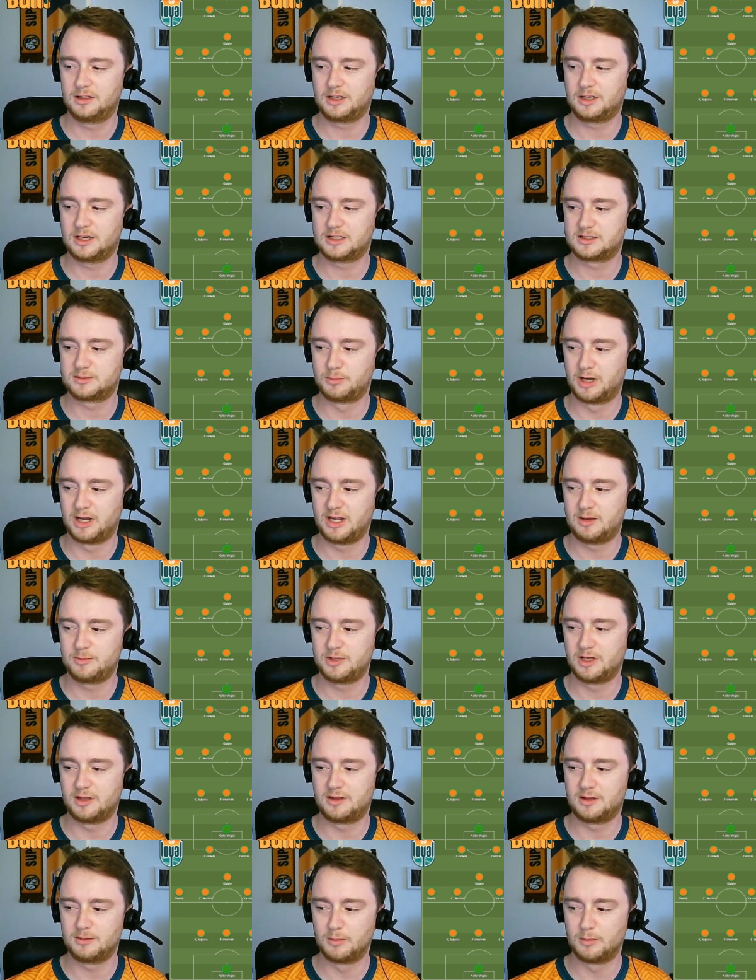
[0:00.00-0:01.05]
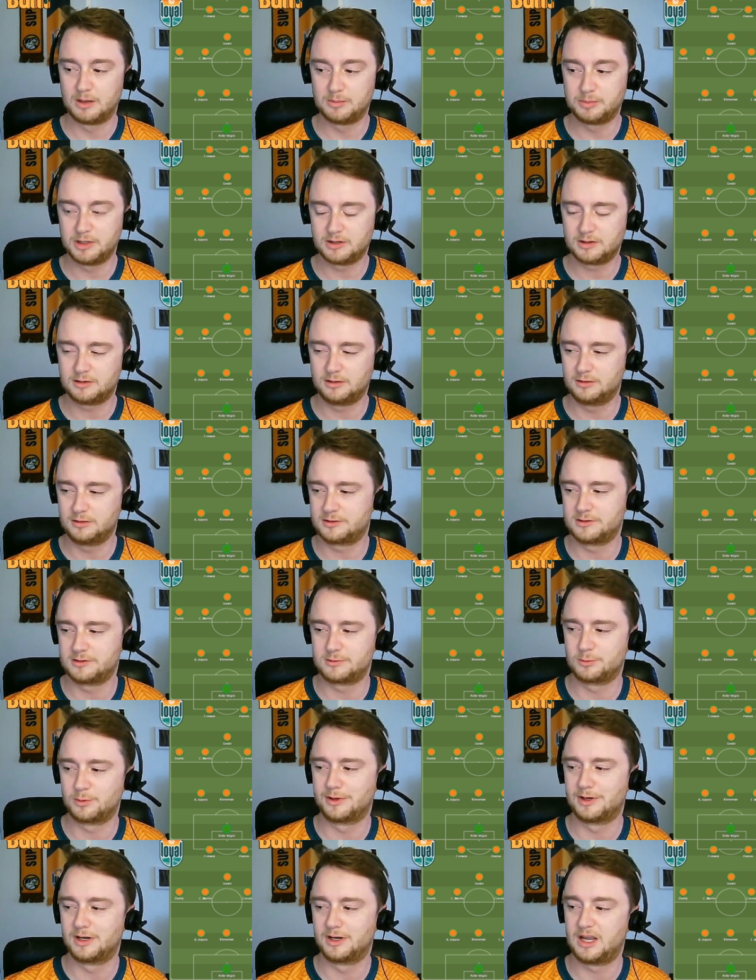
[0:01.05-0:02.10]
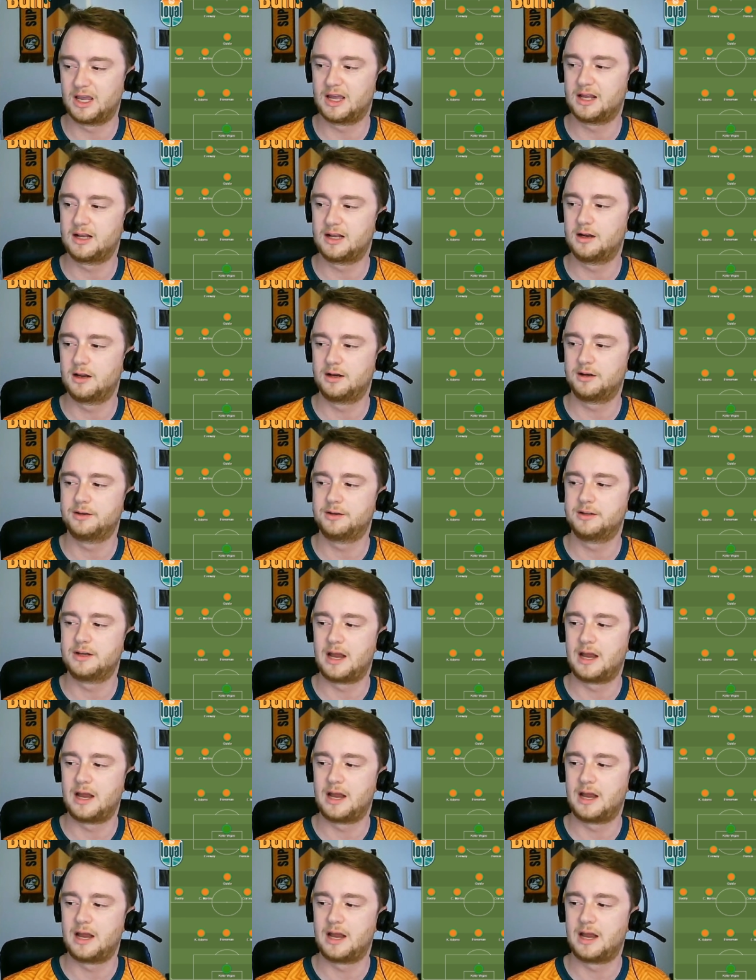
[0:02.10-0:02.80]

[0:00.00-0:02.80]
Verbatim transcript: against Miami, I think might be the closest we're going to get. And